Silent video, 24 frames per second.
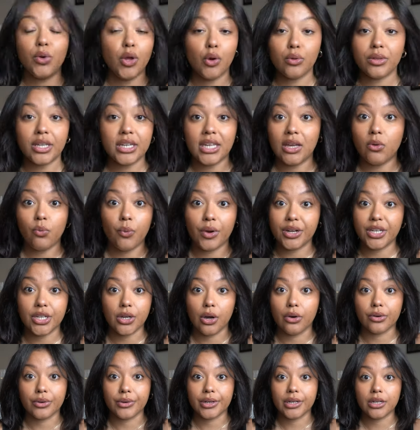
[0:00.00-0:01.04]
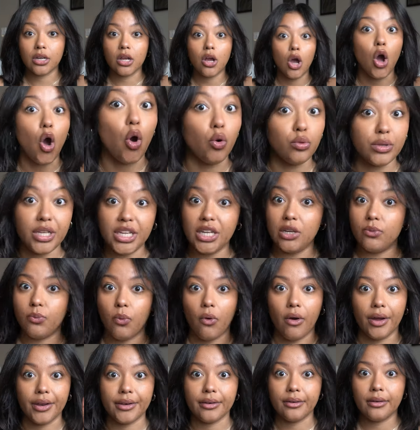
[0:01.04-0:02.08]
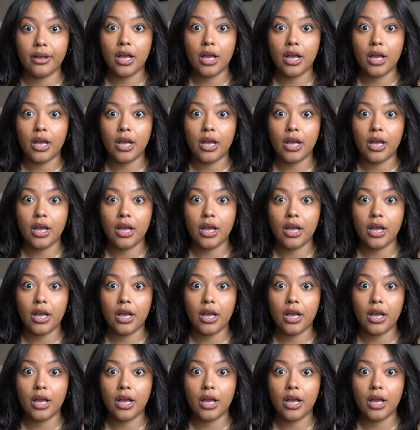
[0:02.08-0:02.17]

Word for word: We only need one deodorant, only one.